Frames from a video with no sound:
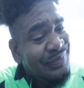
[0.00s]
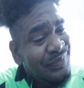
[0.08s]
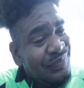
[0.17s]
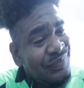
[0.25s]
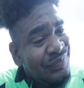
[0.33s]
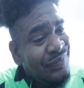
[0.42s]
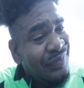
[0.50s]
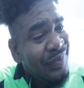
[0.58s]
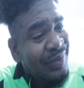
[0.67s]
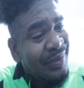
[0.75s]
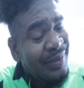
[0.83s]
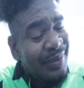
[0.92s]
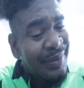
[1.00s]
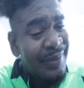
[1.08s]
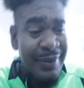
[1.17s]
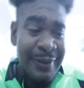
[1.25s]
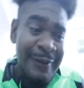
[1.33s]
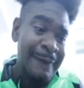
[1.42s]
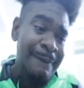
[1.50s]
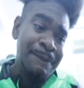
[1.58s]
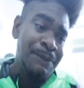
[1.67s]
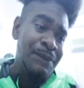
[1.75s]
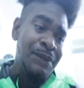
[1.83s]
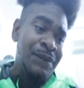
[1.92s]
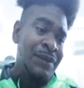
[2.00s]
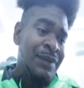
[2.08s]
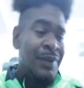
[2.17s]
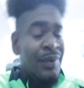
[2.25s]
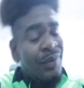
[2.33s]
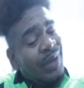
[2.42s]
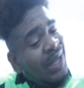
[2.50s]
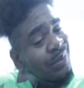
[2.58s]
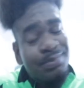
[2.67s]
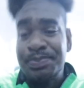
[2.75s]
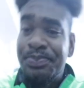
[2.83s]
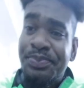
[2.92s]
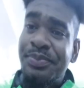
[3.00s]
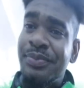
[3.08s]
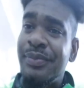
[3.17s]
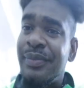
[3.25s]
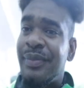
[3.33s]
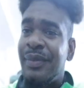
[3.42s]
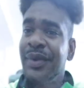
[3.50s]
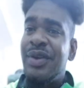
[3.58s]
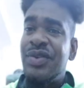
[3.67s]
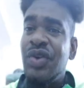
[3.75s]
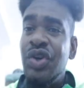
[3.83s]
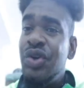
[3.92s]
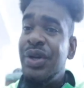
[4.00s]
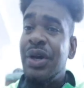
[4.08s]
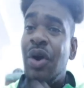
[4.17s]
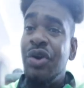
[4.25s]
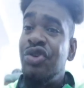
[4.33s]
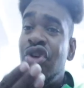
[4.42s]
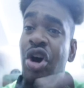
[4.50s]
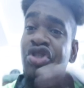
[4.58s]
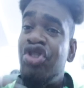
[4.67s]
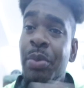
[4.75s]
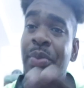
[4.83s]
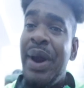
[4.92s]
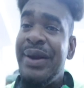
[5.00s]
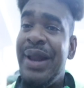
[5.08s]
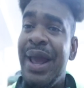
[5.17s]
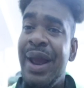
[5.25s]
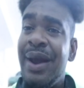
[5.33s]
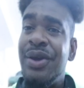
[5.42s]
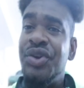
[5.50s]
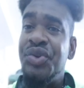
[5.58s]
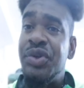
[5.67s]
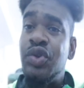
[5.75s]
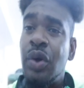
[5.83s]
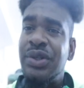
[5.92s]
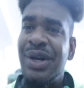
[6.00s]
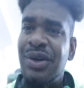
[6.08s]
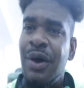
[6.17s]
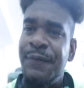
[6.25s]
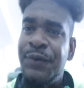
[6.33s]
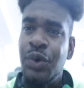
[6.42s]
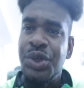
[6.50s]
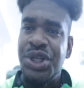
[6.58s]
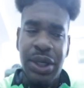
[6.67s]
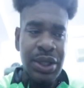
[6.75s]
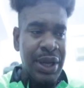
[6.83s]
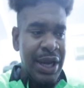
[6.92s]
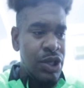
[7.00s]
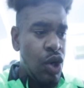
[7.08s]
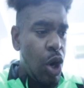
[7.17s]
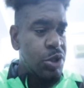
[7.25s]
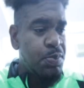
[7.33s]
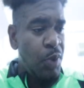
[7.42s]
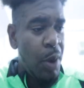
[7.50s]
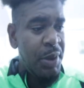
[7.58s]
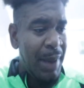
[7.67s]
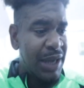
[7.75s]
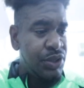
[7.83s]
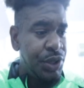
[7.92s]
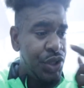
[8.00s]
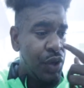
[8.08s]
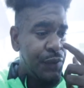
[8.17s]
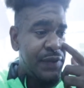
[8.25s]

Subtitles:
goodness it ain't UWP trying to run this shit. Well, so you're in a conundrum right there. You're in total confusion. And coming back to the youth